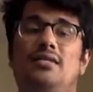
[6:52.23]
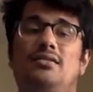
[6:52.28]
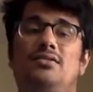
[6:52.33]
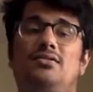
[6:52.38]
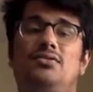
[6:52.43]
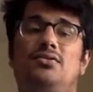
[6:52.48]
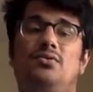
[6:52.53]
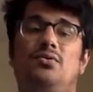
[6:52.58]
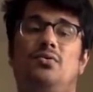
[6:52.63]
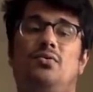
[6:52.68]

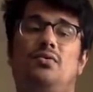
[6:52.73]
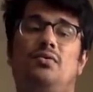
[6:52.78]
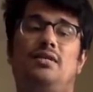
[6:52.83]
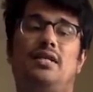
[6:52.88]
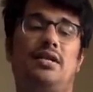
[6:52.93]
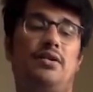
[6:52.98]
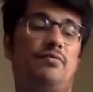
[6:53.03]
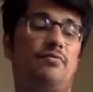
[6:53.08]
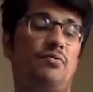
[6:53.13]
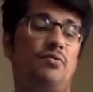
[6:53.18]
1,
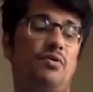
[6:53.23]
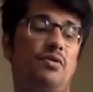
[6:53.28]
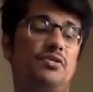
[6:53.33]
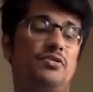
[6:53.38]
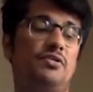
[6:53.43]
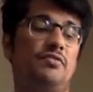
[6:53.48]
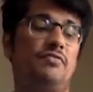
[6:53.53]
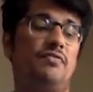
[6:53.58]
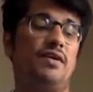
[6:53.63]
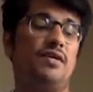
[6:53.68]
2,
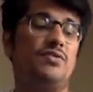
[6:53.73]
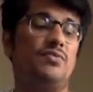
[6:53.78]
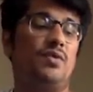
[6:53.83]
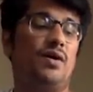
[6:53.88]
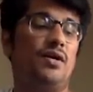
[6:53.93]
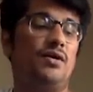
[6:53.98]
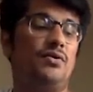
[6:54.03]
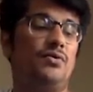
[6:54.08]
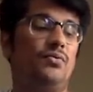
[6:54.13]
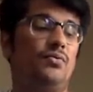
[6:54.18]
1,
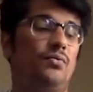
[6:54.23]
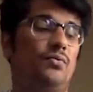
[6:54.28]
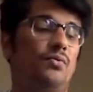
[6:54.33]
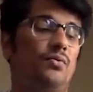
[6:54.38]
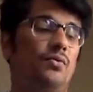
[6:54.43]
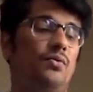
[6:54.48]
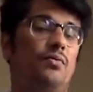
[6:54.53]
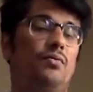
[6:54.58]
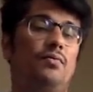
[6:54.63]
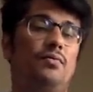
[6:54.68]
2. Then
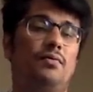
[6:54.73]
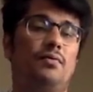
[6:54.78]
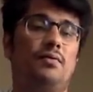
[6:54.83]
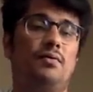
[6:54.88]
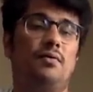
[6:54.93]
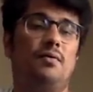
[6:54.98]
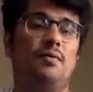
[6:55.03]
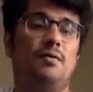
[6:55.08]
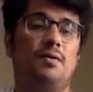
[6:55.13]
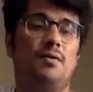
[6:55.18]
if you want to shift
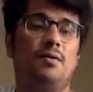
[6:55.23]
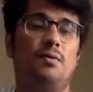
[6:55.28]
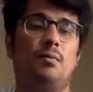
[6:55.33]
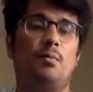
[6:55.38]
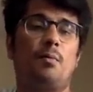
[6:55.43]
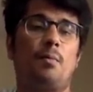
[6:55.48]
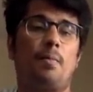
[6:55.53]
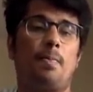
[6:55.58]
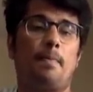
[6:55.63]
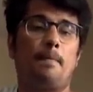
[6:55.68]
fast, 1,
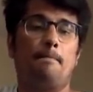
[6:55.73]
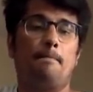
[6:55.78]
2.